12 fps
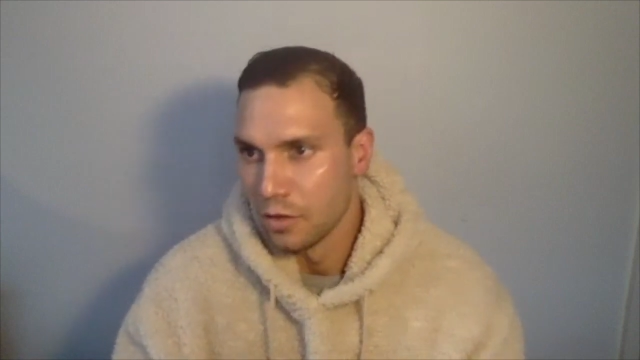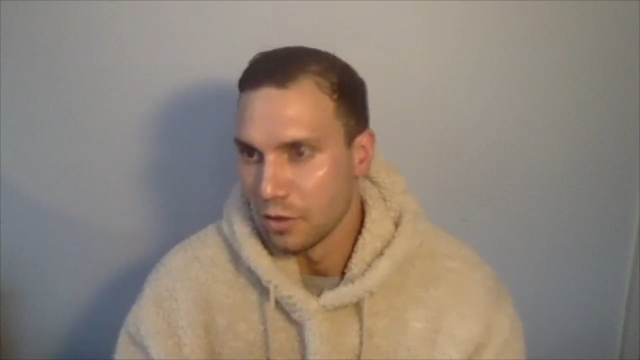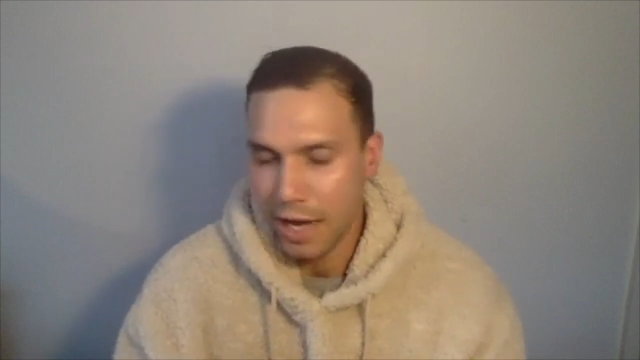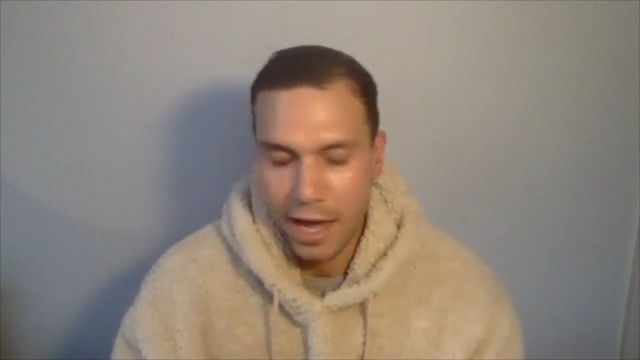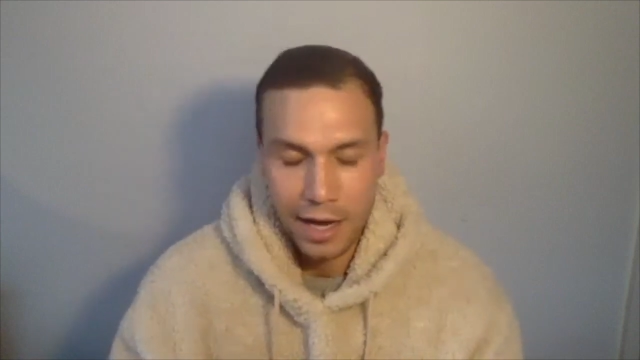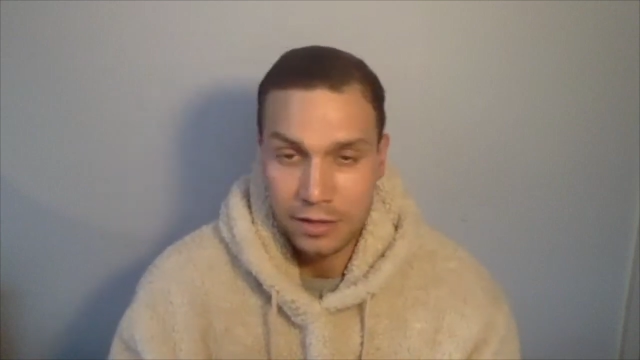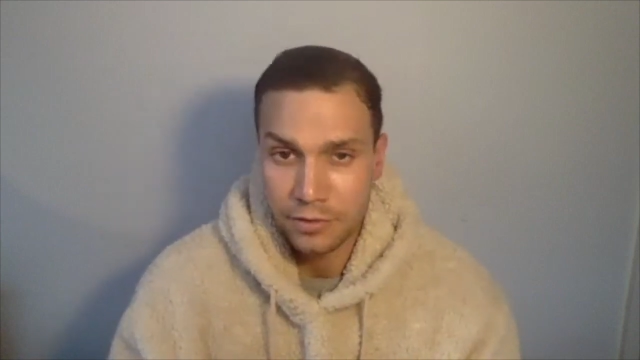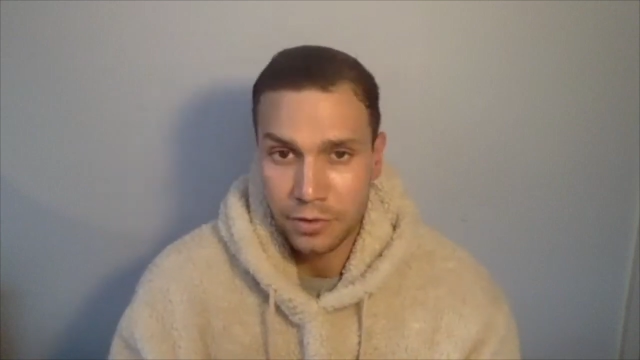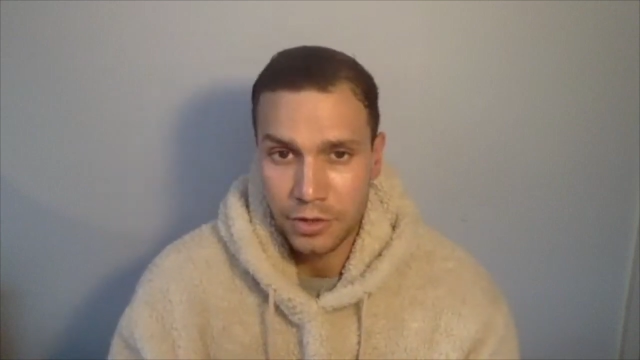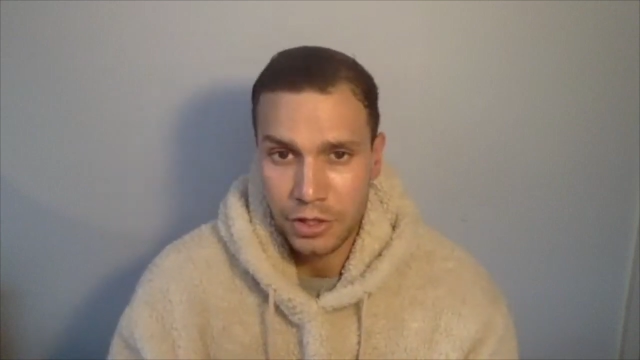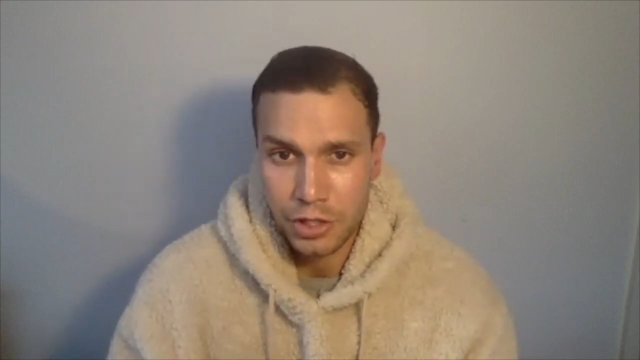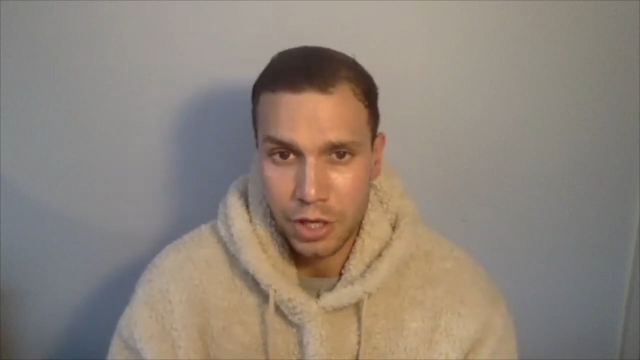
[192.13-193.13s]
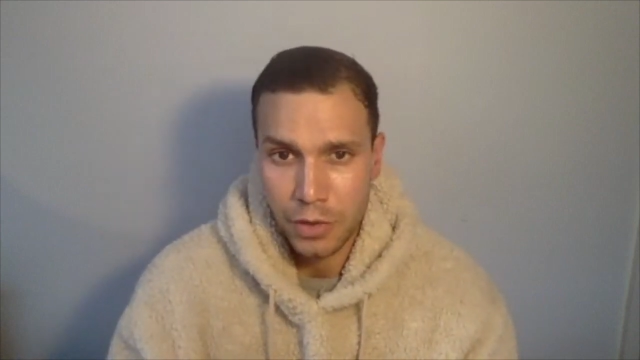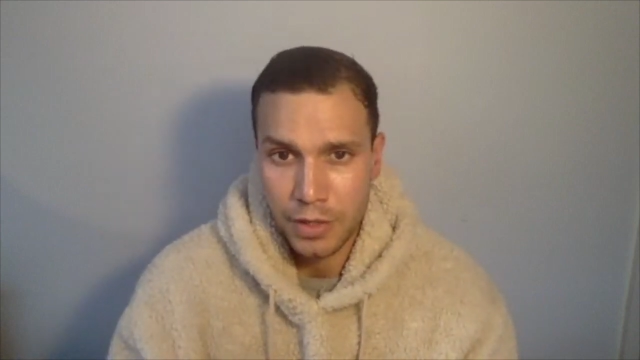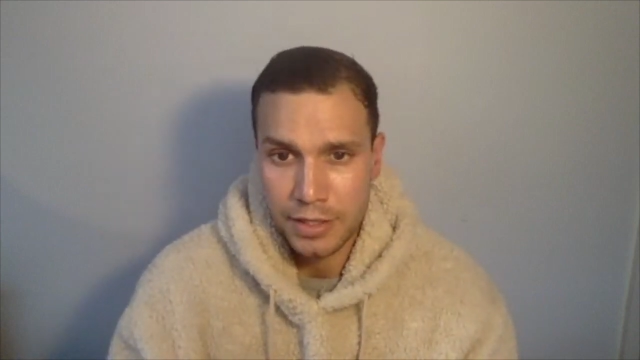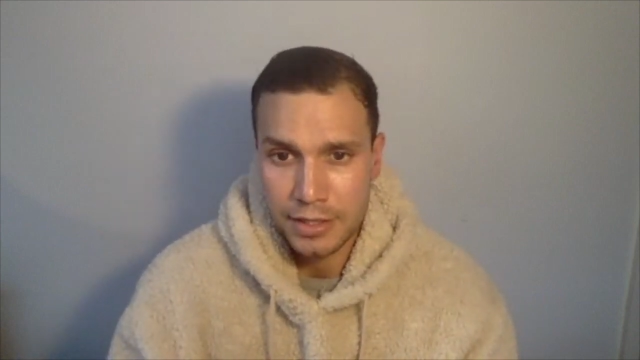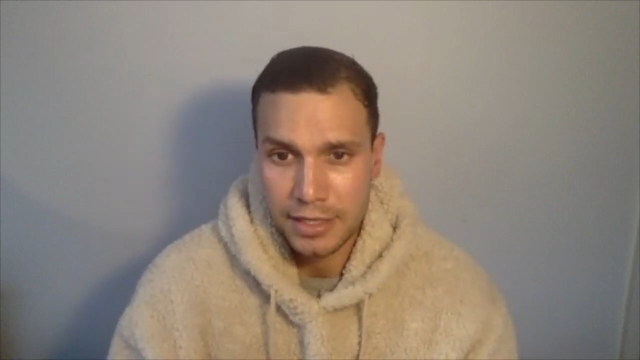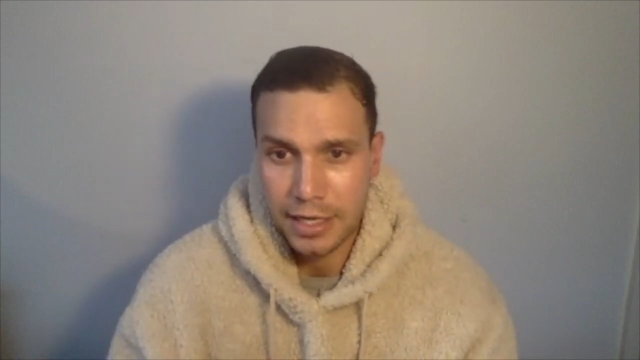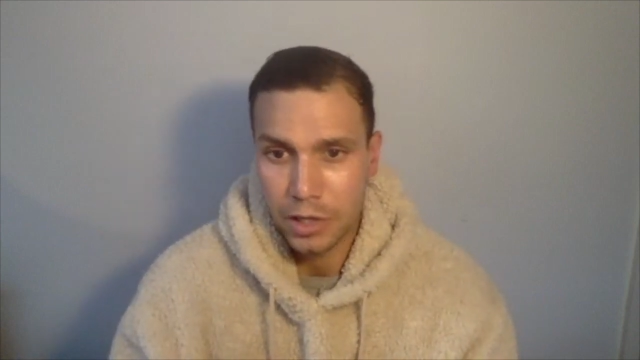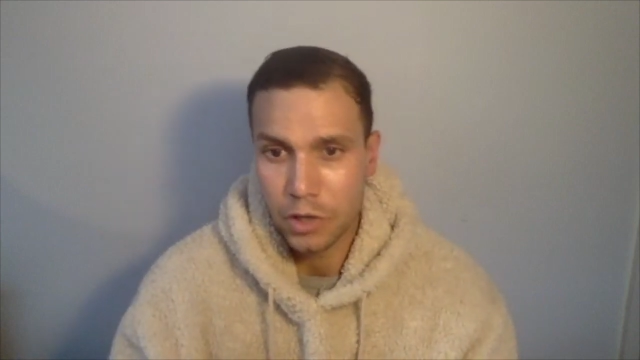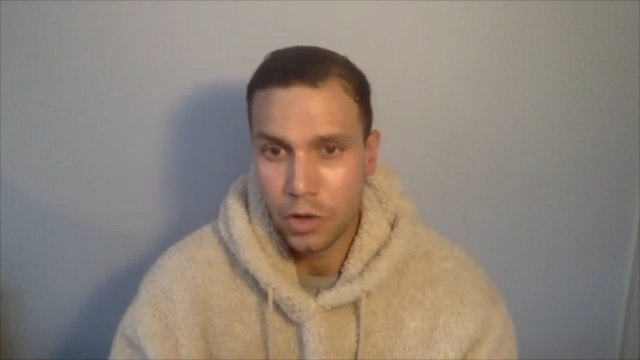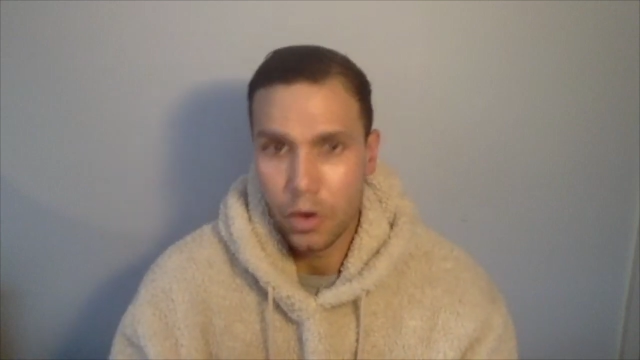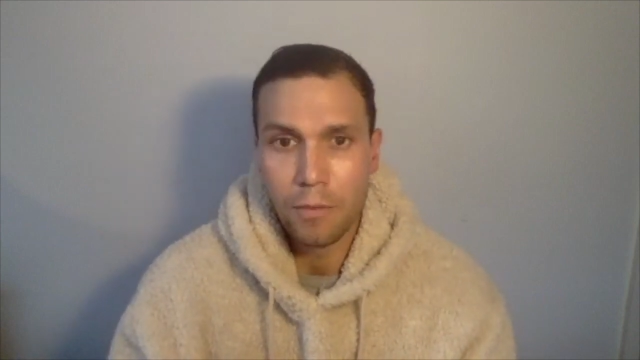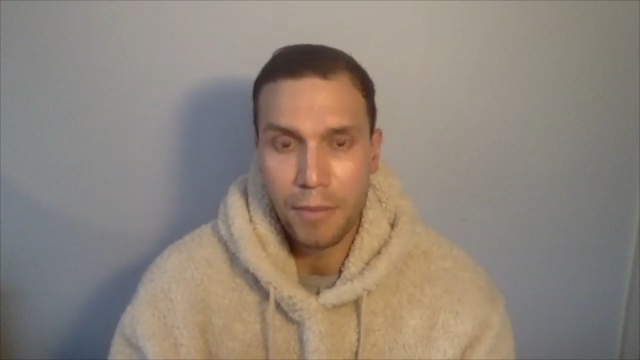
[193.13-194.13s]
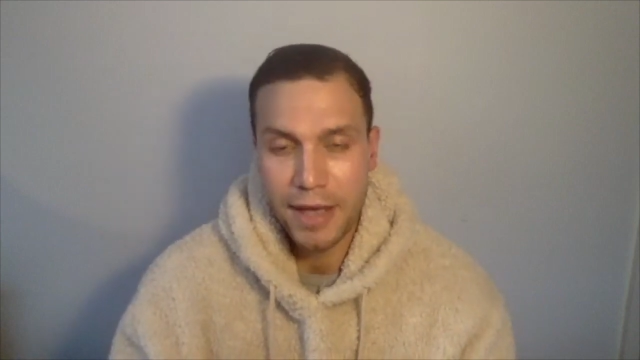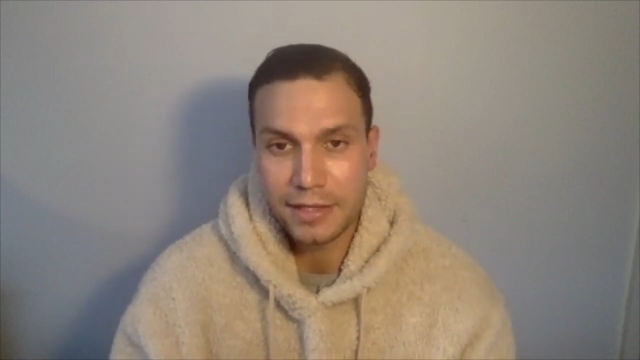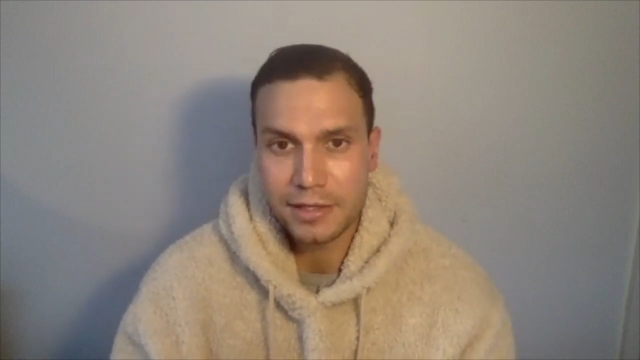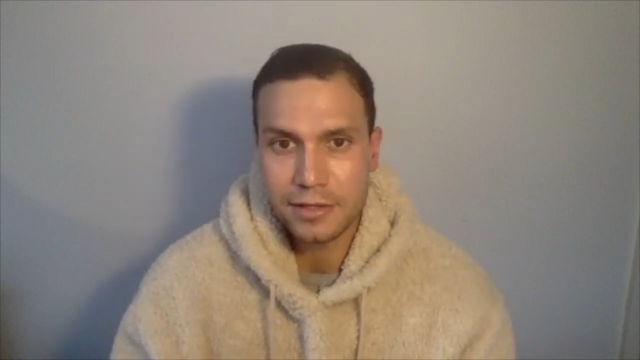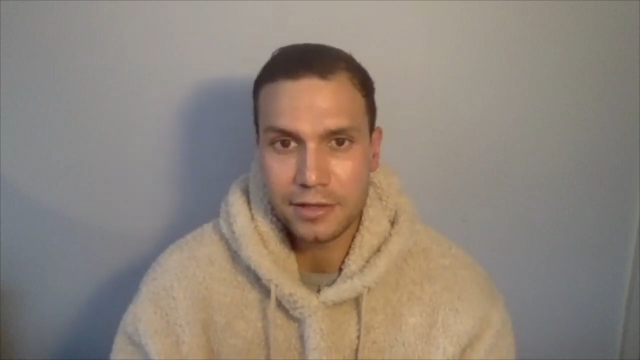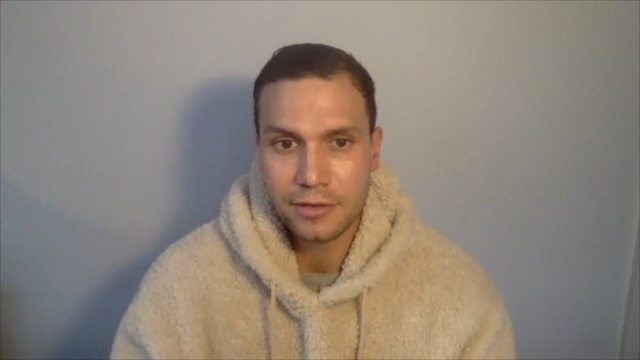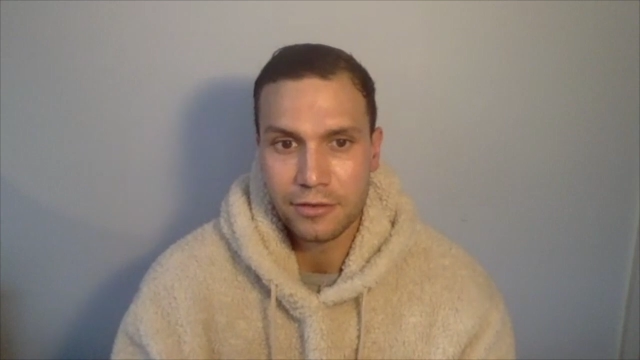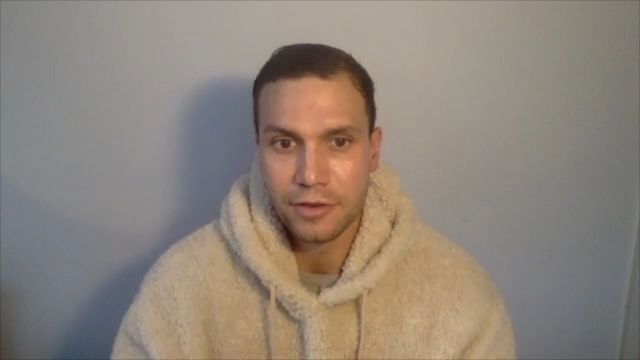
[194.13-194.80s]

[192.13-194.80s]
regardless of what the show is, in your best